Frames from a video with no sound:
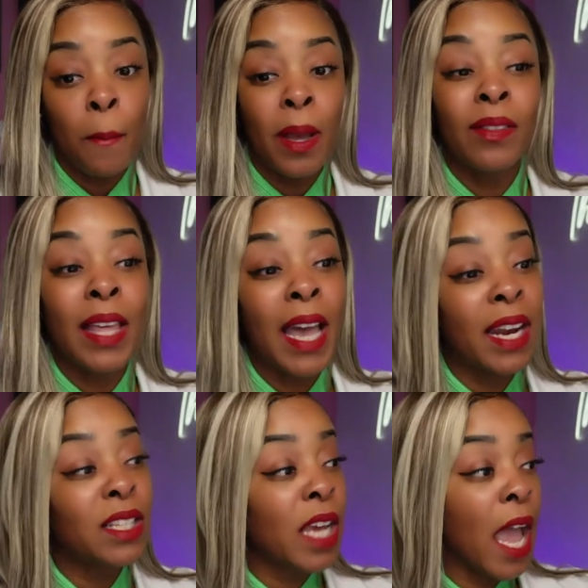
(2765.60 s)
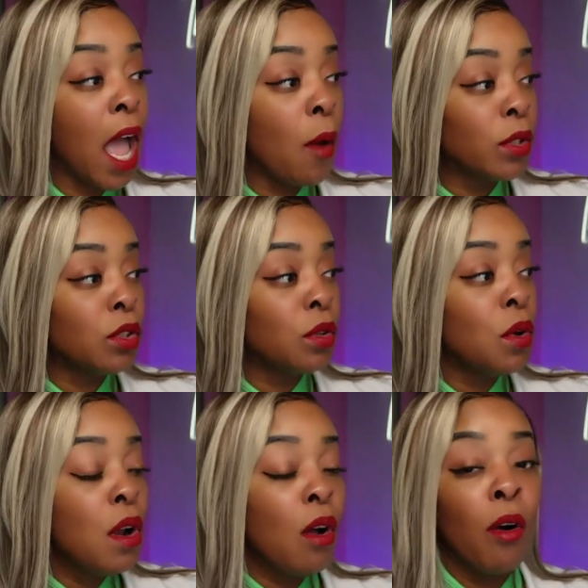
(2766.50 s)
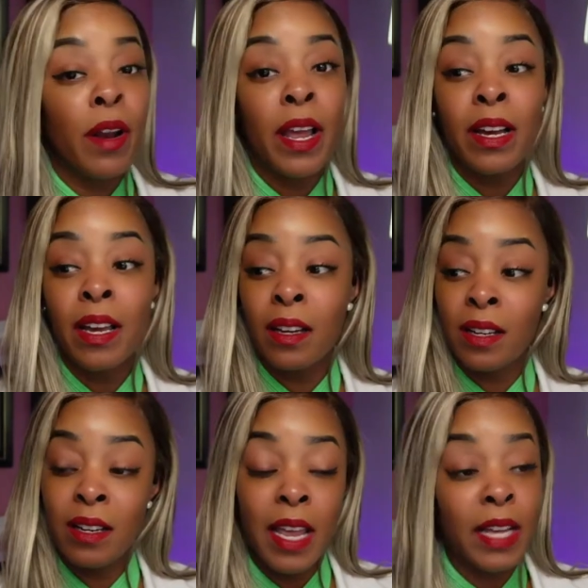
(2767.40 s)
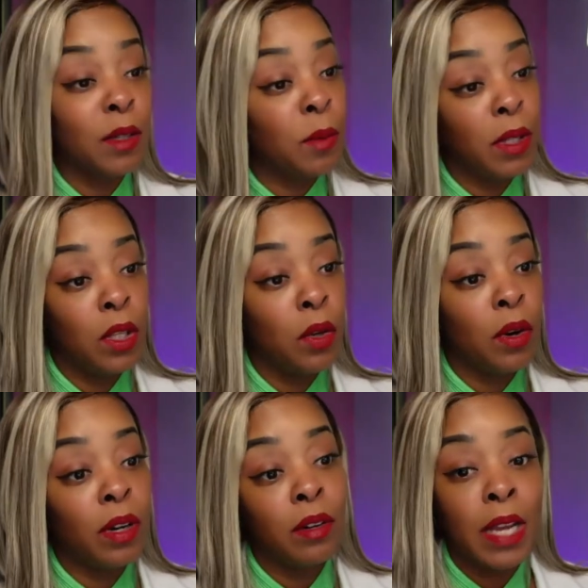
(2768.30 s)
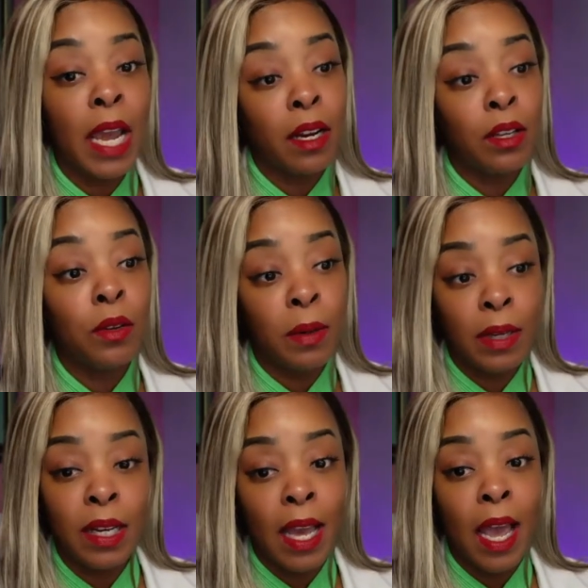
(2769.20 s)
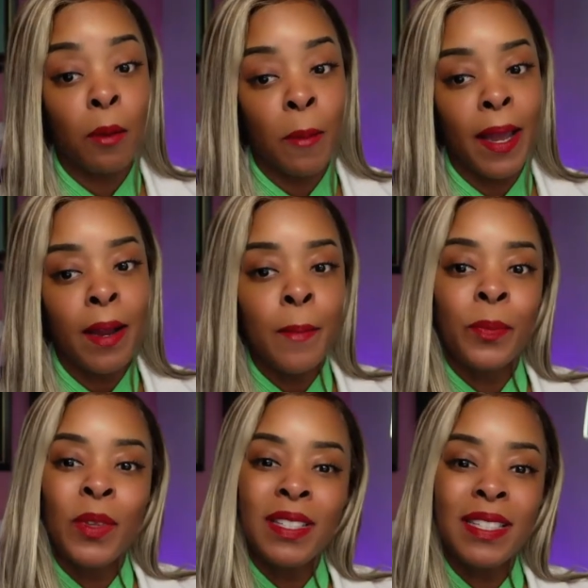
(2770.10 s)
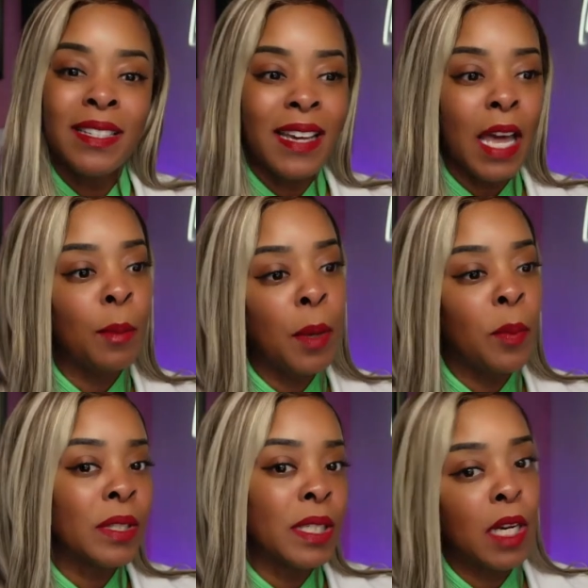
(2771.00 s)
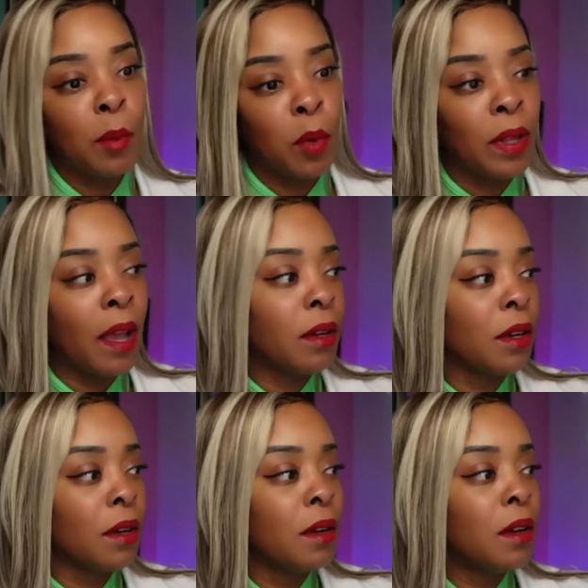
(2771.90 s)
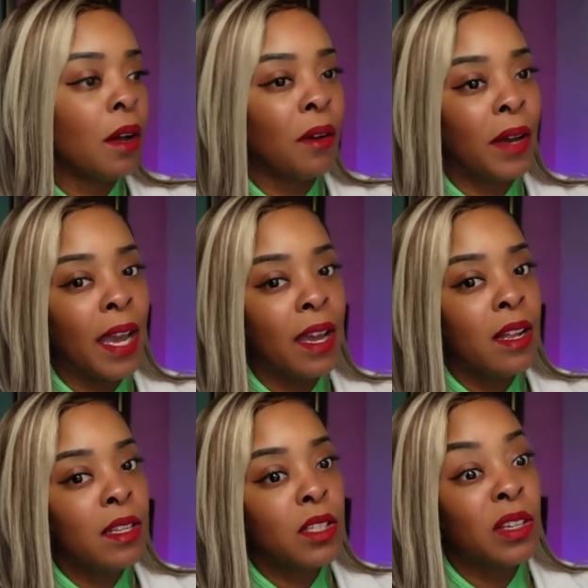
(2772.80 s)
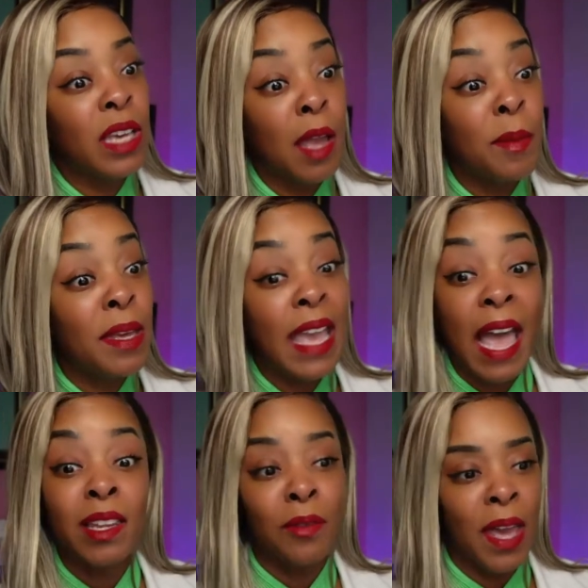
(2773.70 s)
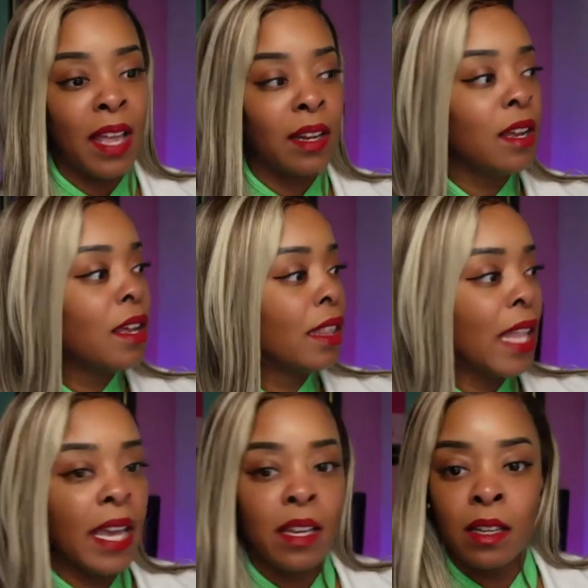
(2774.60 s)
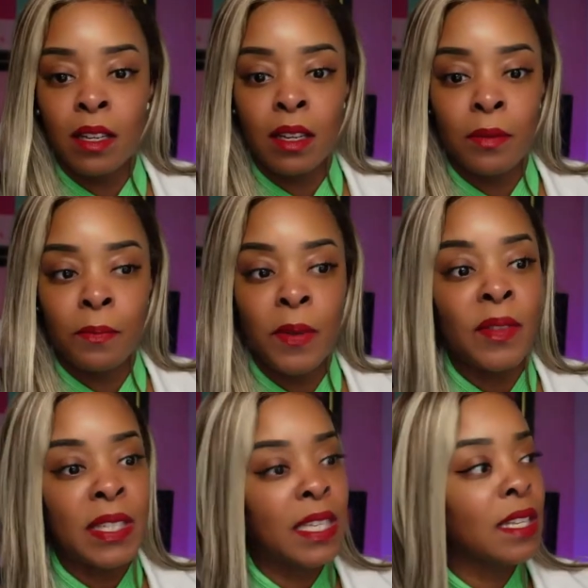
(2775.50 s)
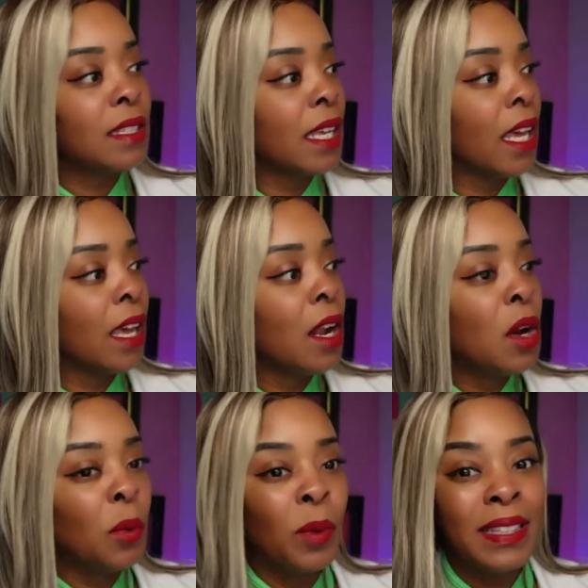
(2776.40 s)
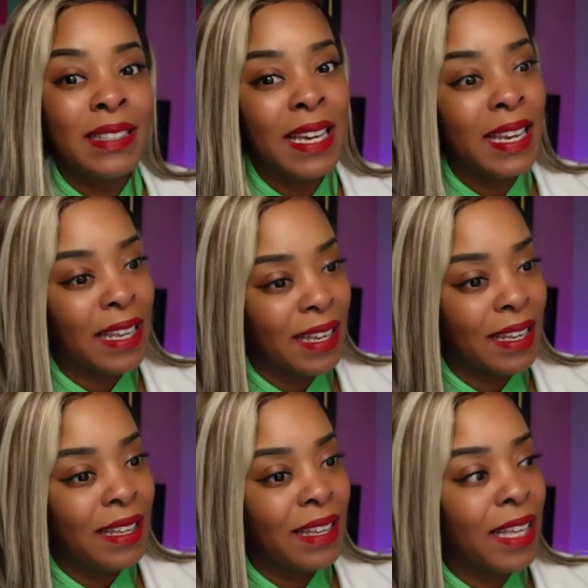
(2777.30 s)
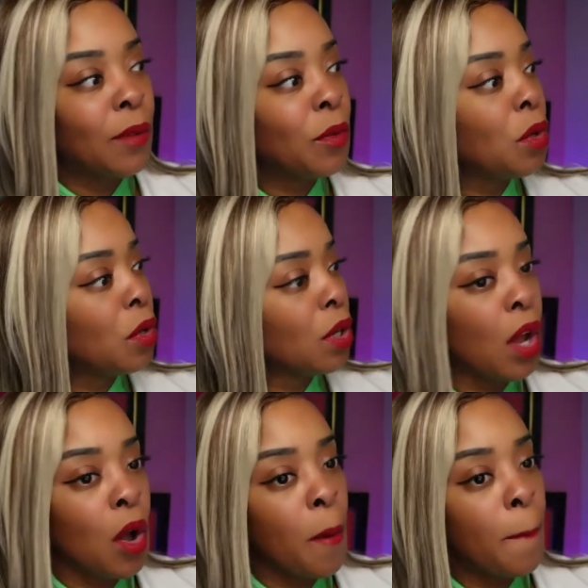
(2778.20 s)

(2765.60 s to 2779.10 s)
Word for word: if they got a child with you or they're connected with you or they're dating you in any kind of way, you still got to be presentable out here. Okay. So you can't be gallivanting like uh 50 Cent said. We did it. If you, you know,